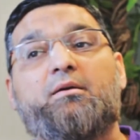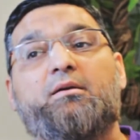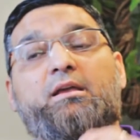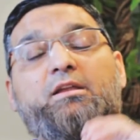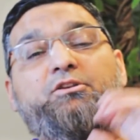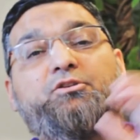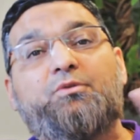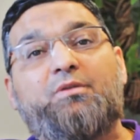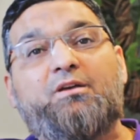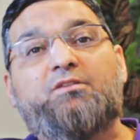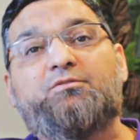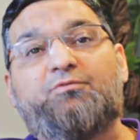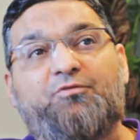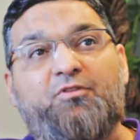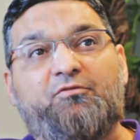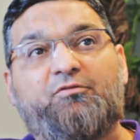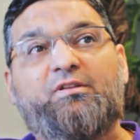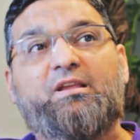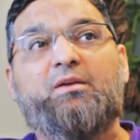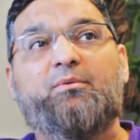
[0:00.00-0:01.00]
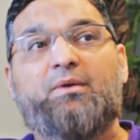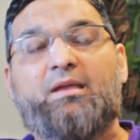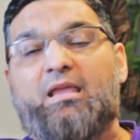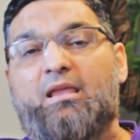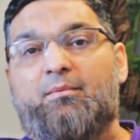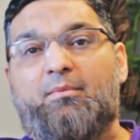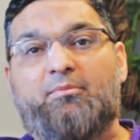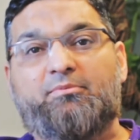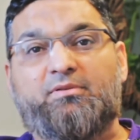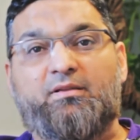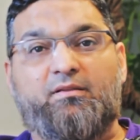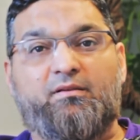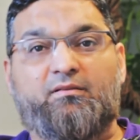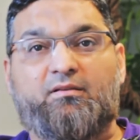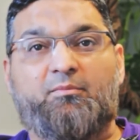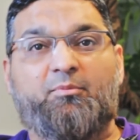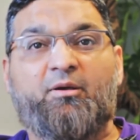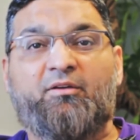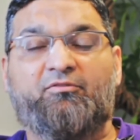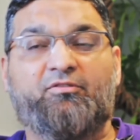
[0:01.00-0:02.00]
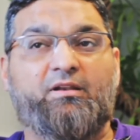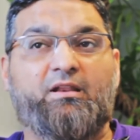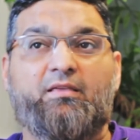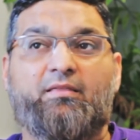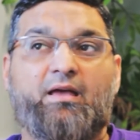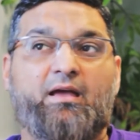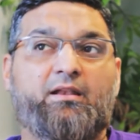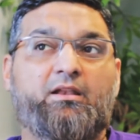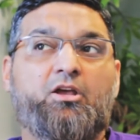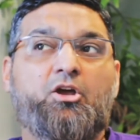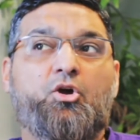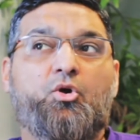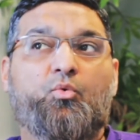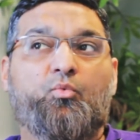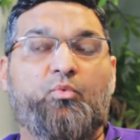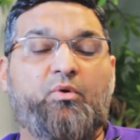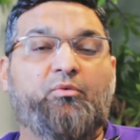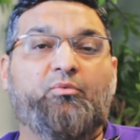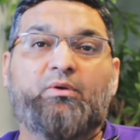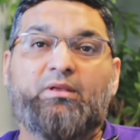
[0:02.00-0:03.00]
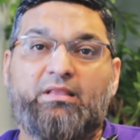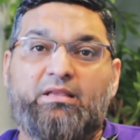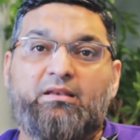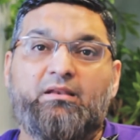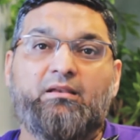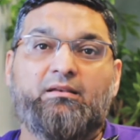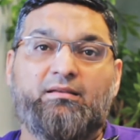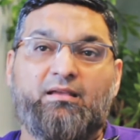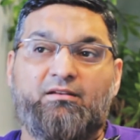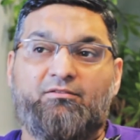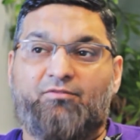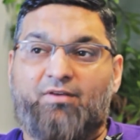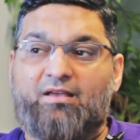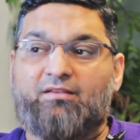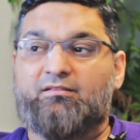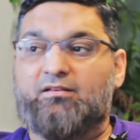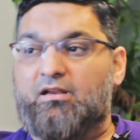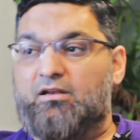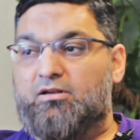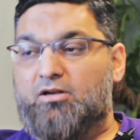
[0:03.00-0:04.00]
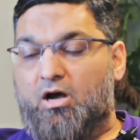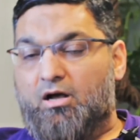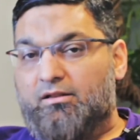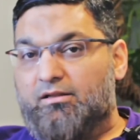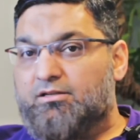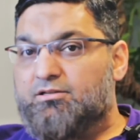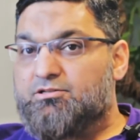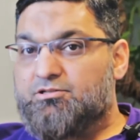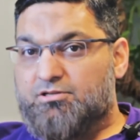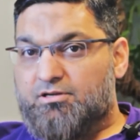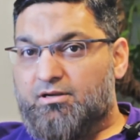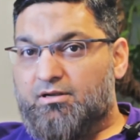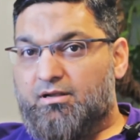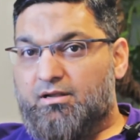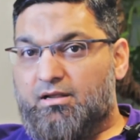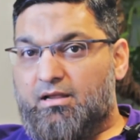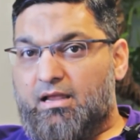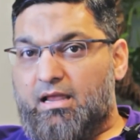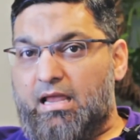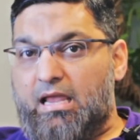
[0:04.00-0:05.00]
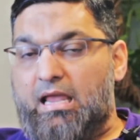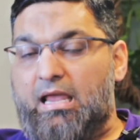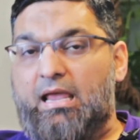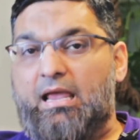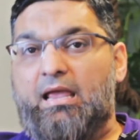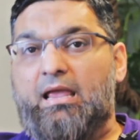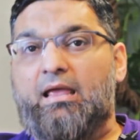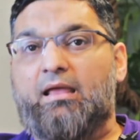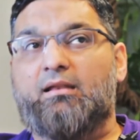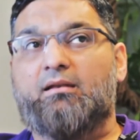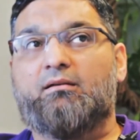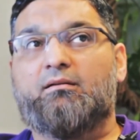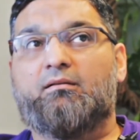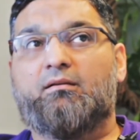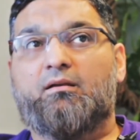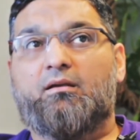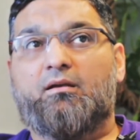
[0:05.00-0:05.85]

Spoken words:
In 2015, we came up to this epiphany that we really need to invest in knowledge and